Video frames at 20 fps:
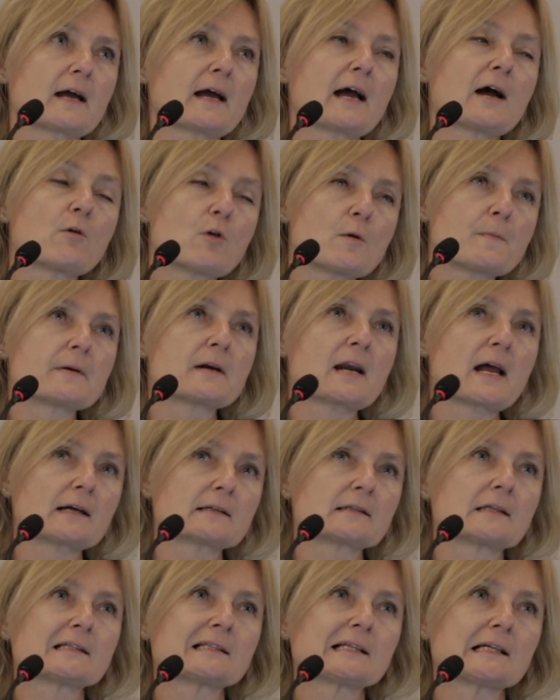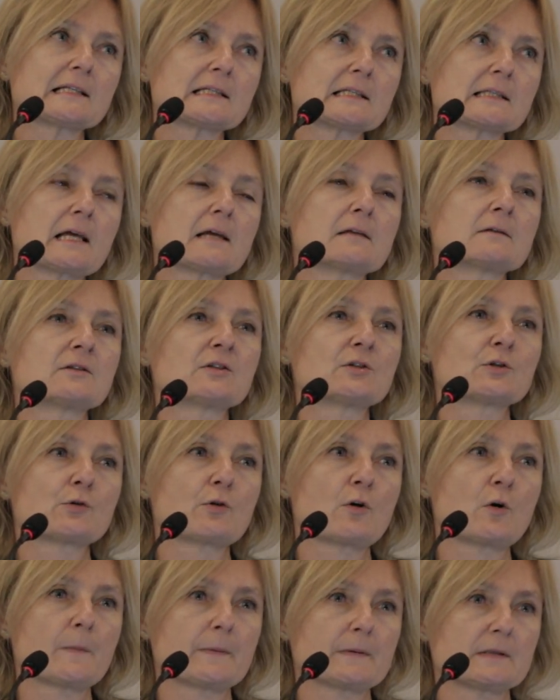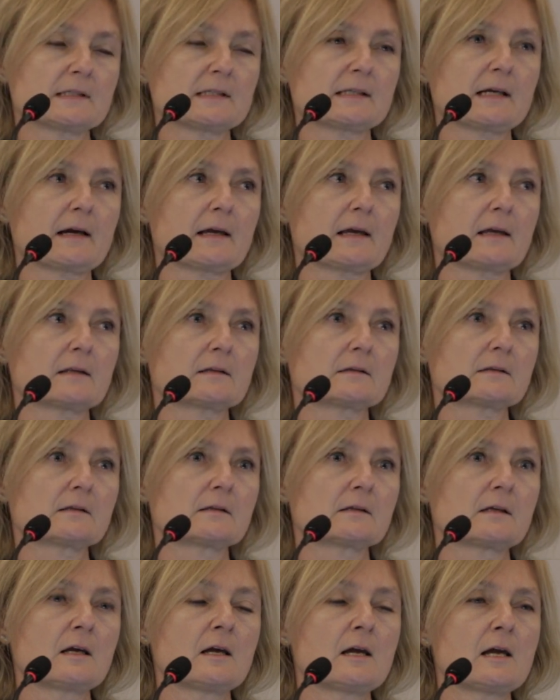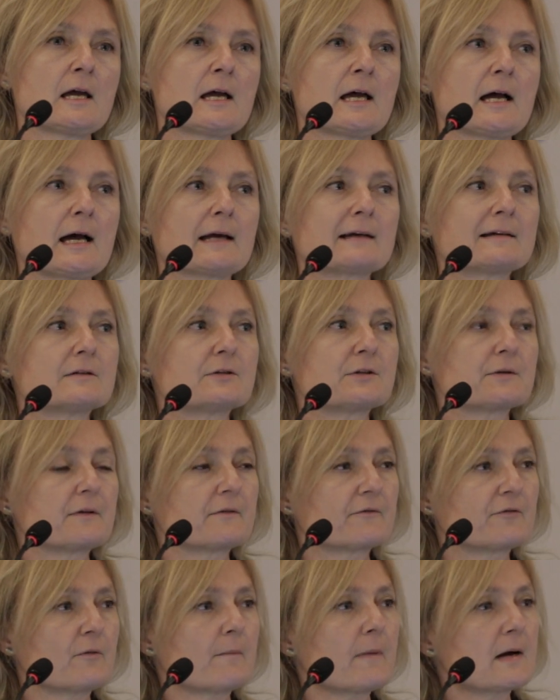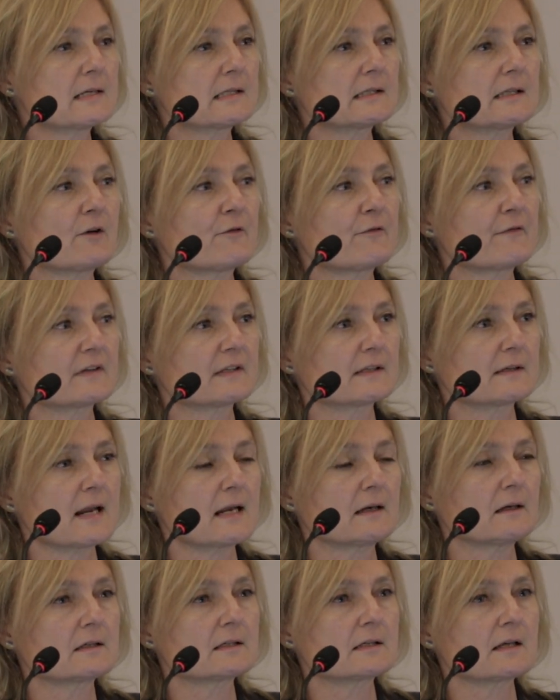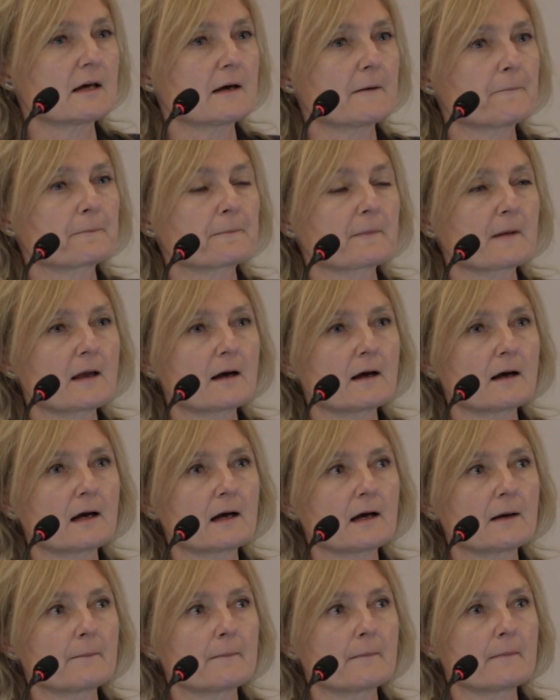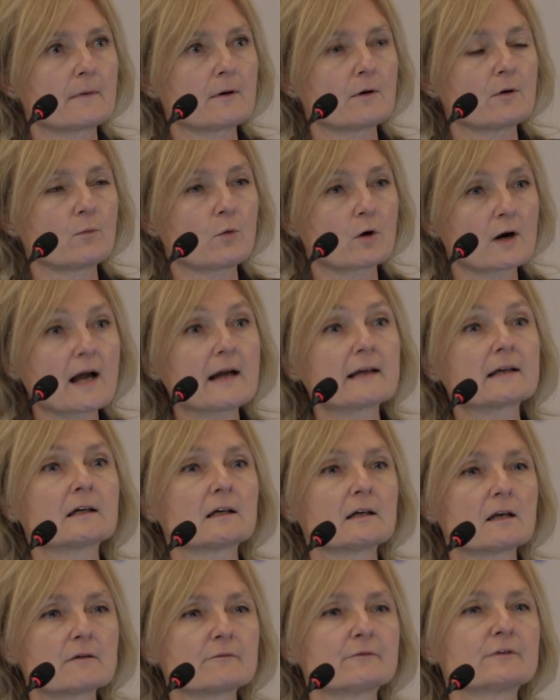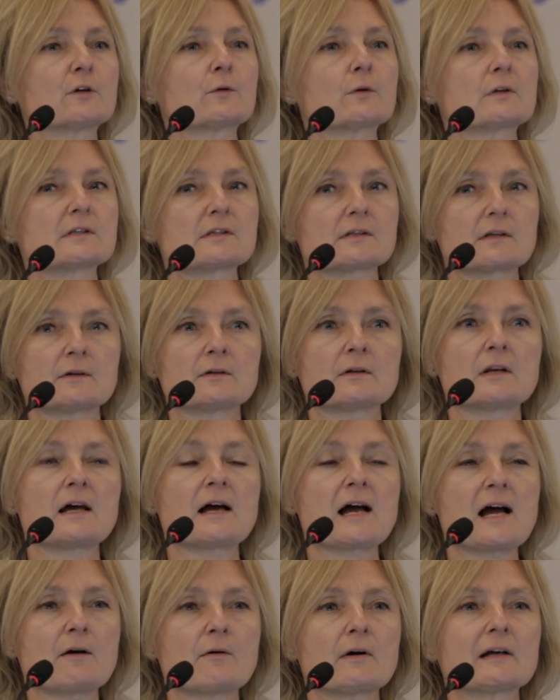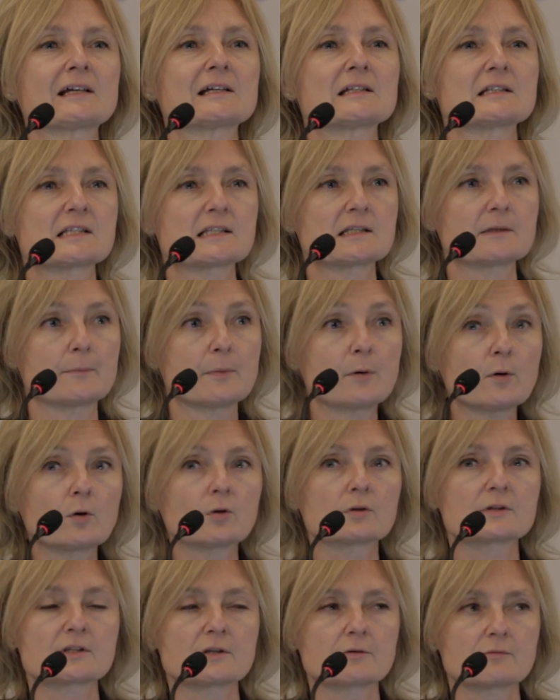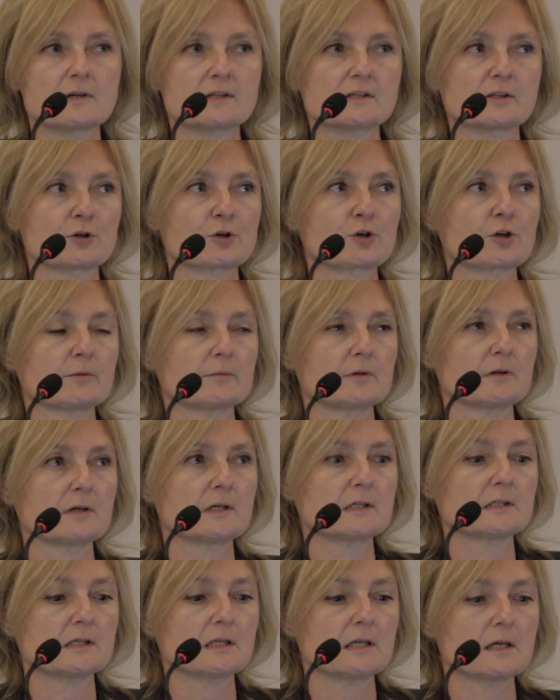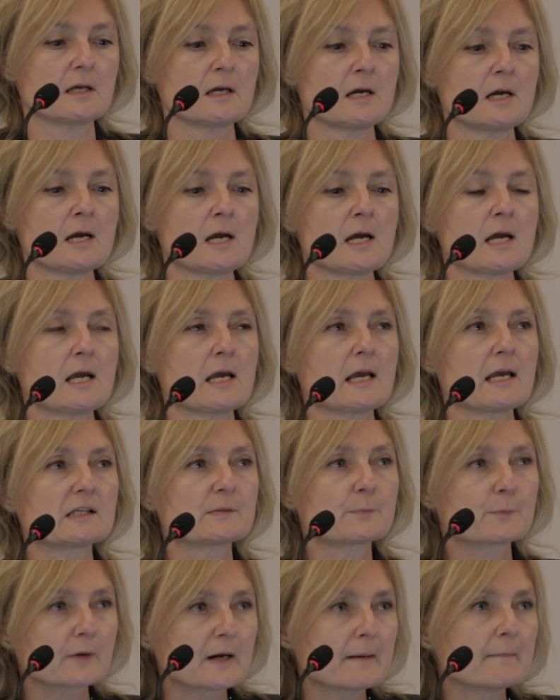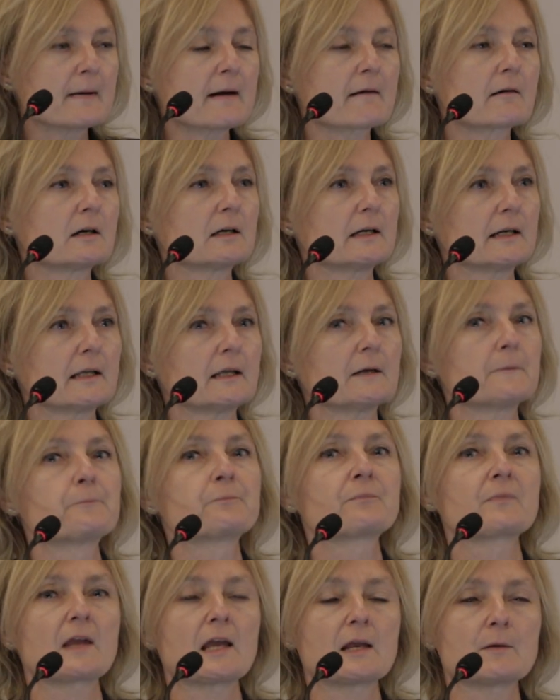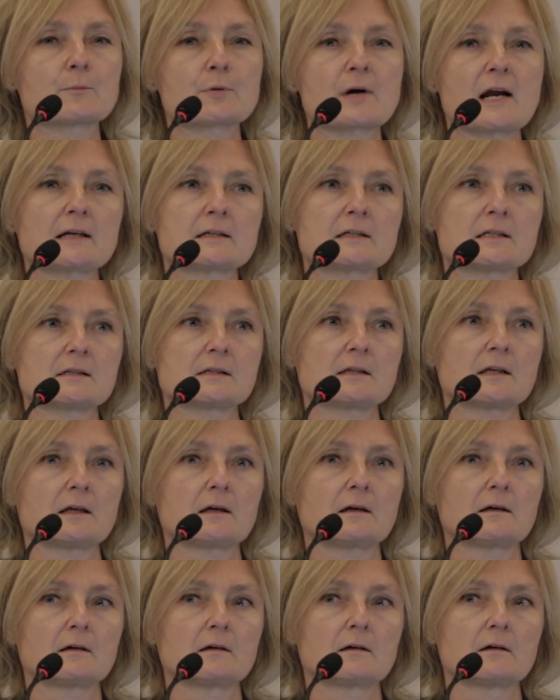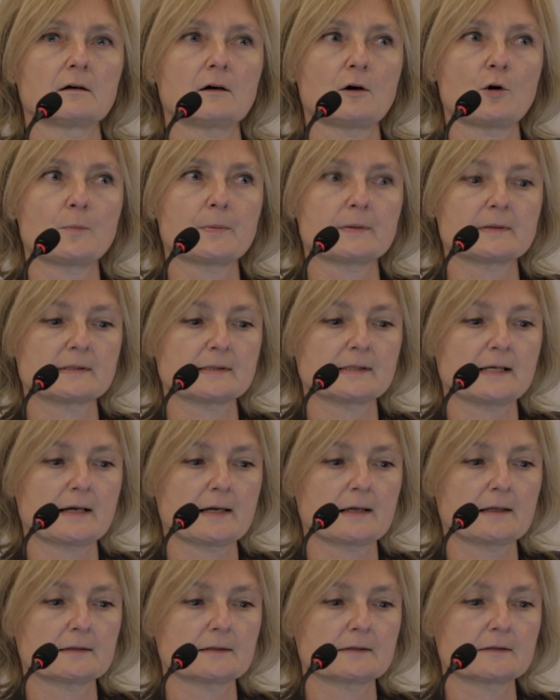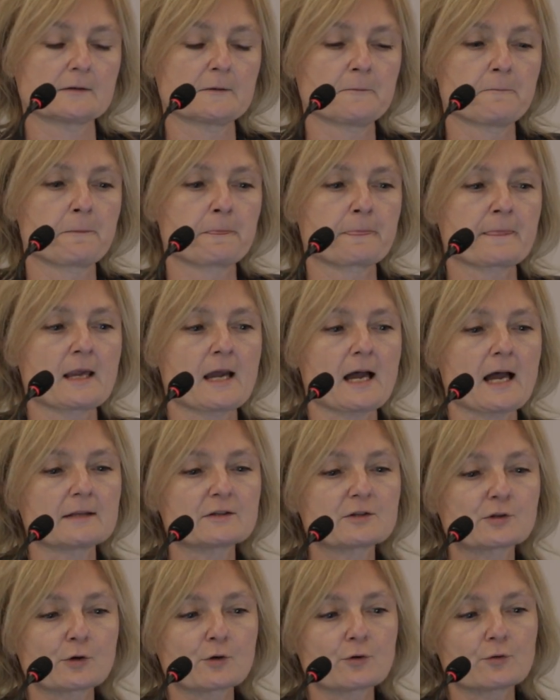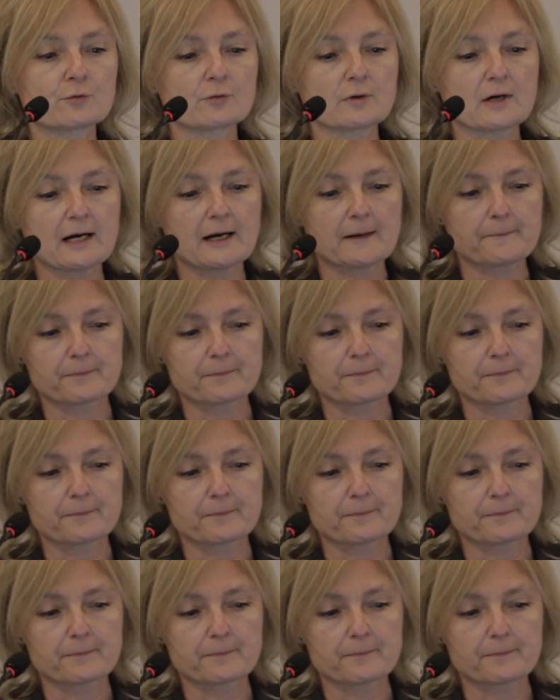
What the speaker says: how open access extends into open science, and for myself as an editor, what I can influence and how I can support the research community is primarily in practicing open science. And so,